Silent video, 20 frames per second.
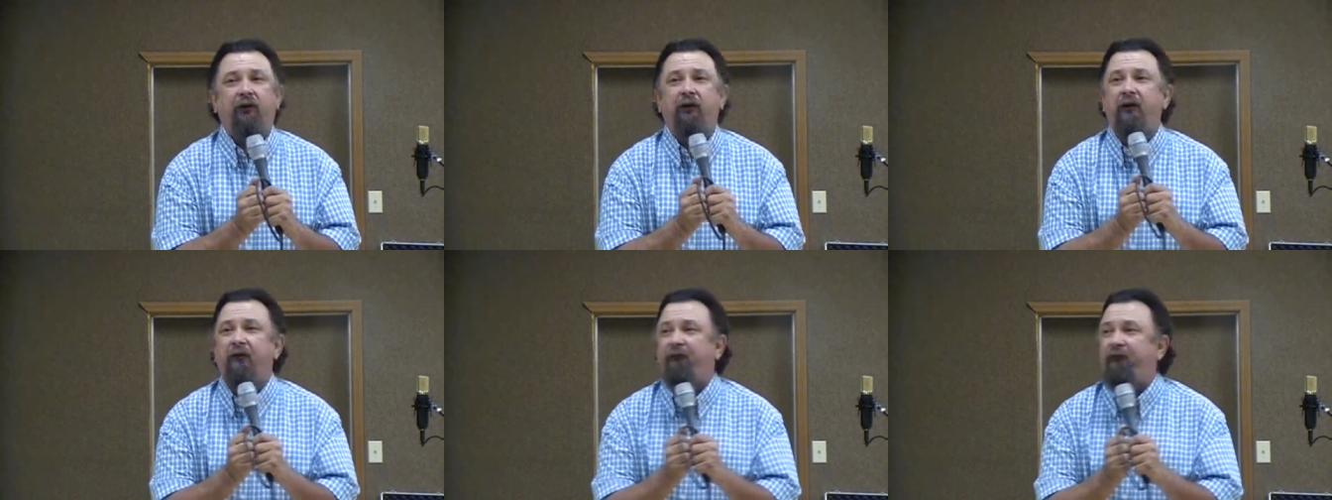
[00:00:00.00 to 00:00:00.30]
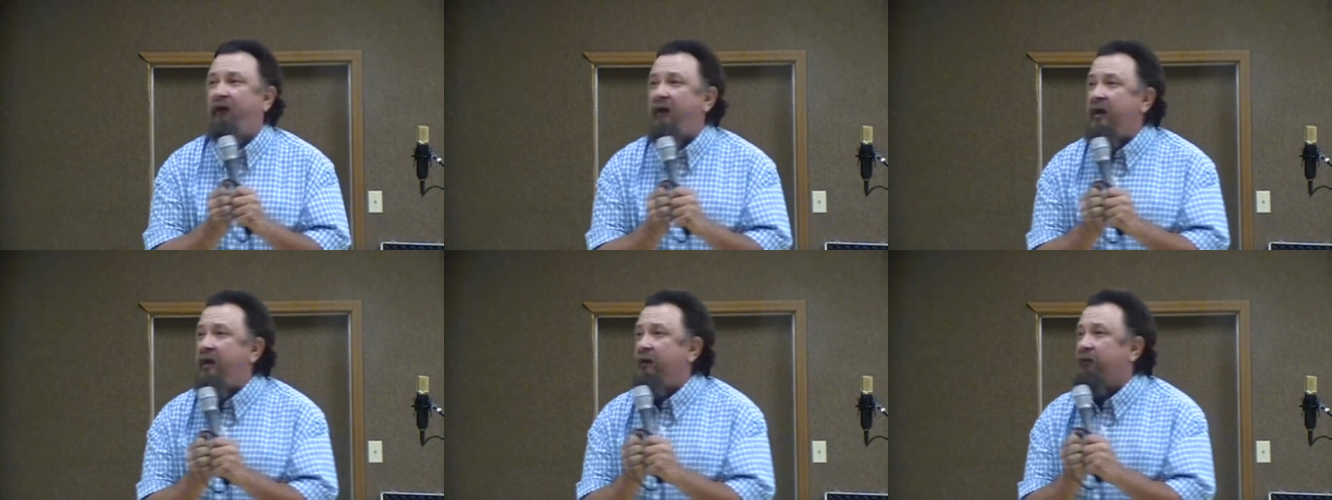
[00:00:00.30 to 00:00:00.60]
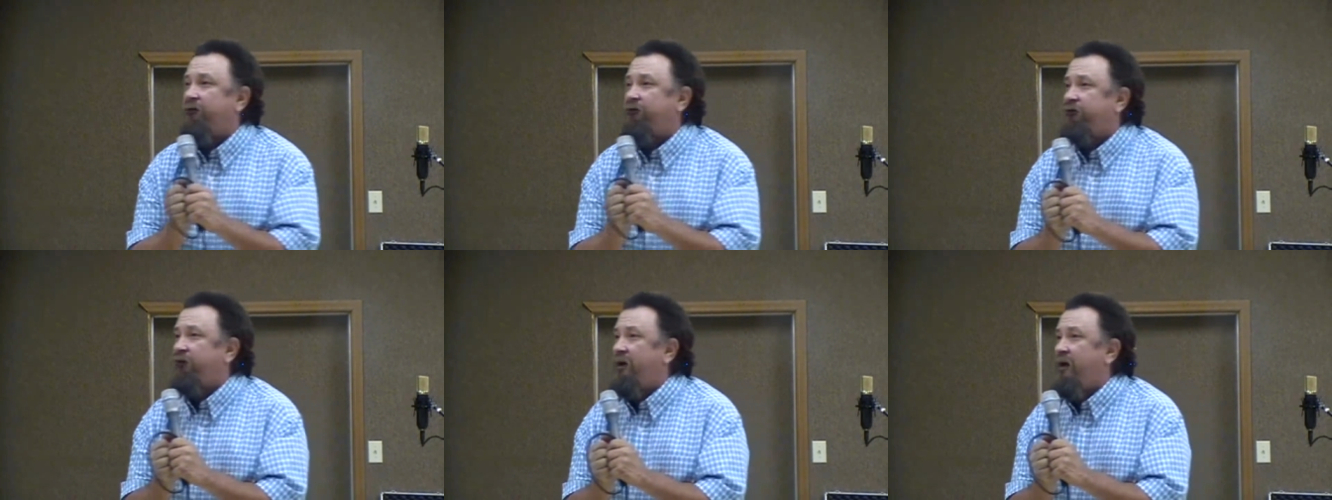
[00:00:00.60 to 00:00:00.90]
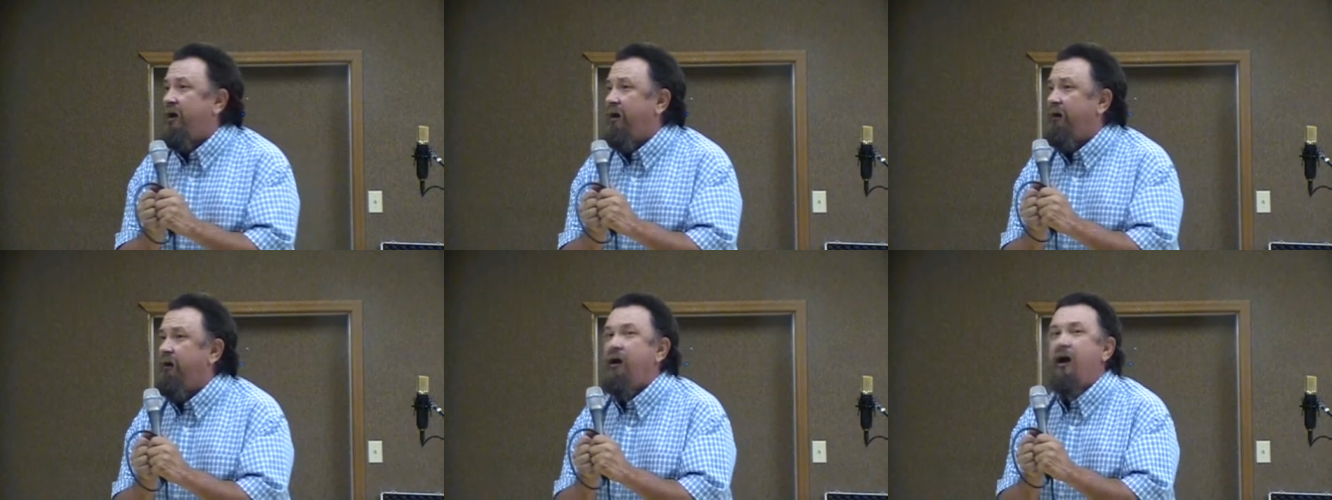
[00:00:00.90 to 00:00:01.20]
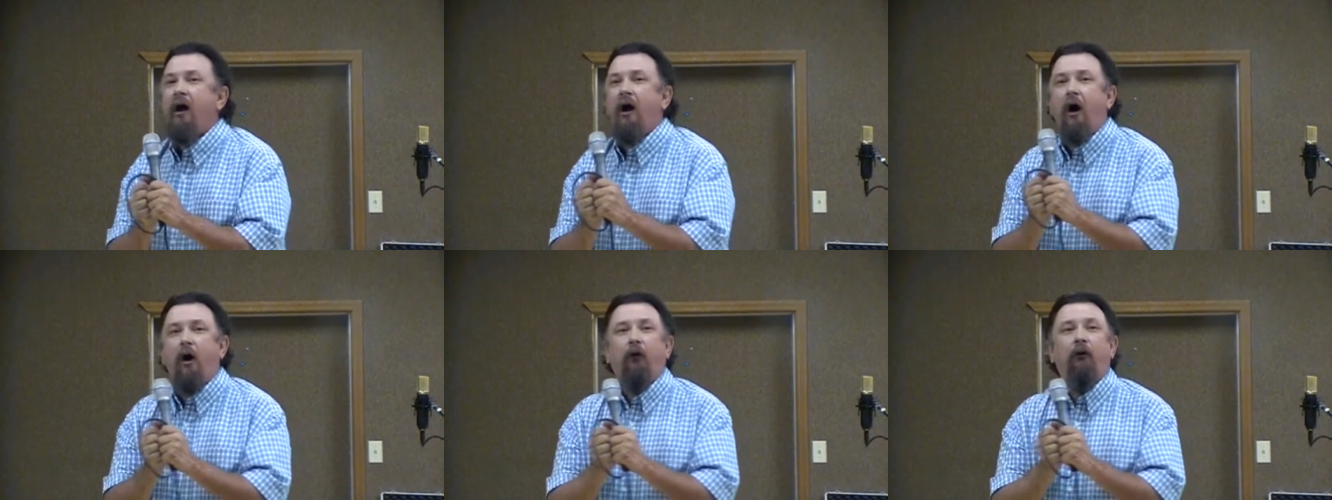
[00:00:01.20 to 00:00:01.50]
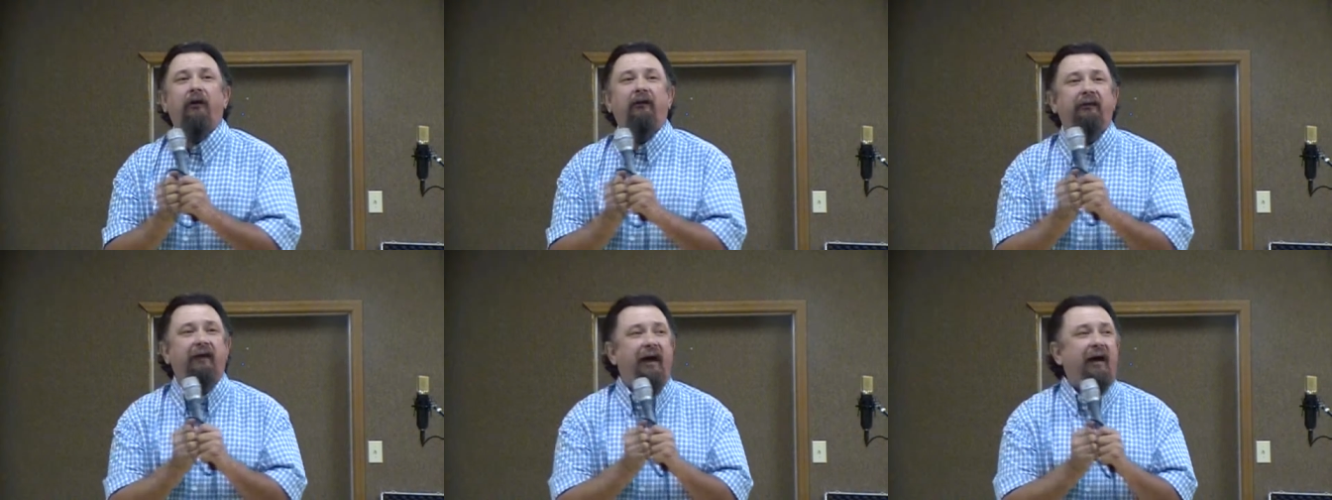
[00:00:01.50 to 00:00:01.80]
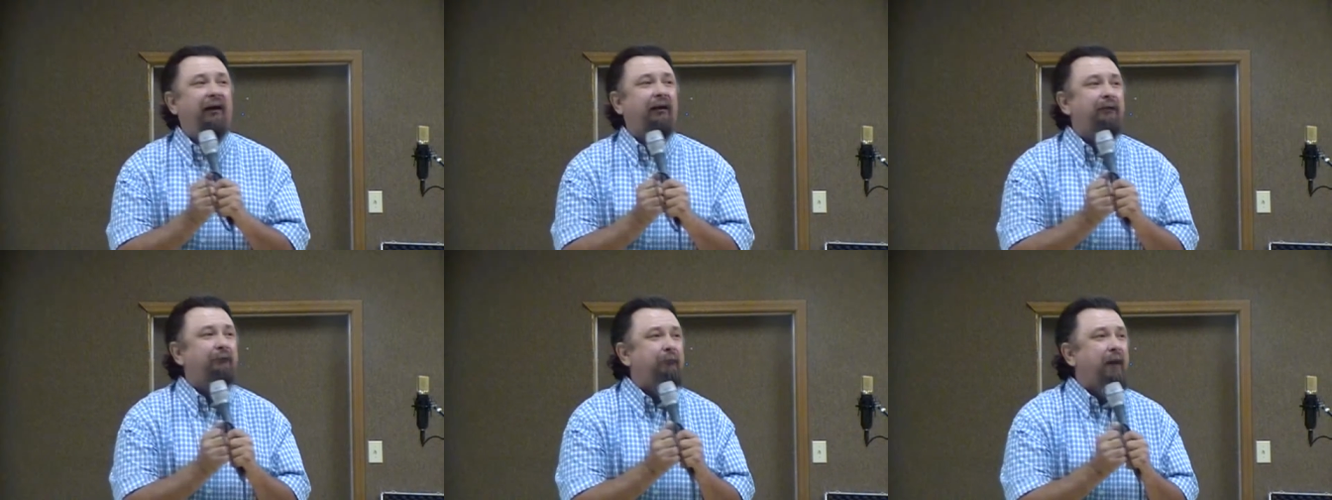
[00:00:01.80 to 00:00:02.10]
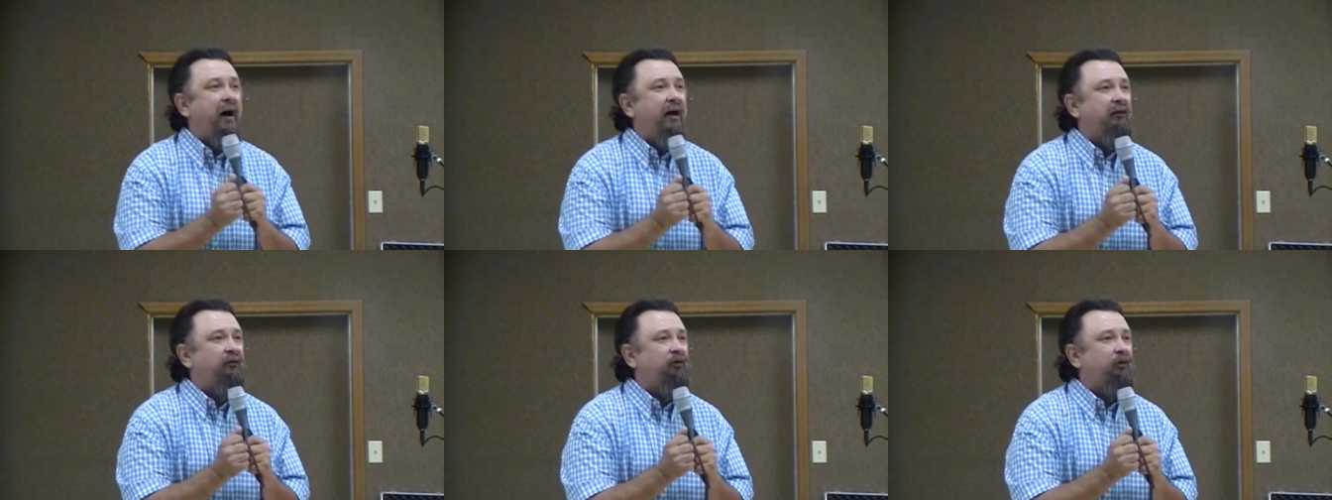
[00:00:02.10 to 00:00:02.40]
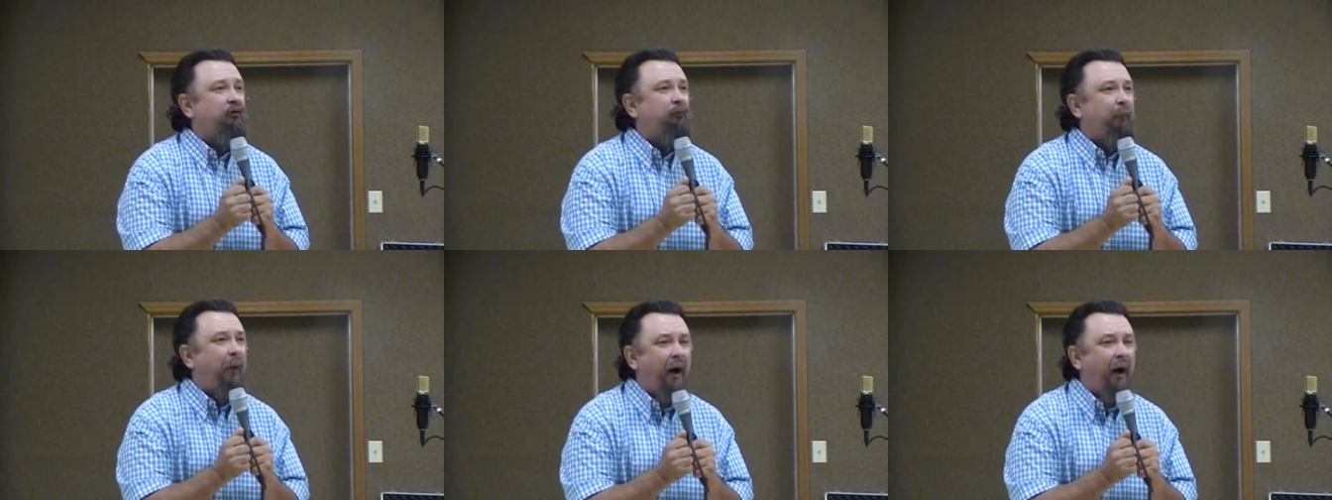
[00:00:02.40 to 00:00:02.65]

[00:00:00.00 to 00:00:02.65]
to defeat sin on a daily basis.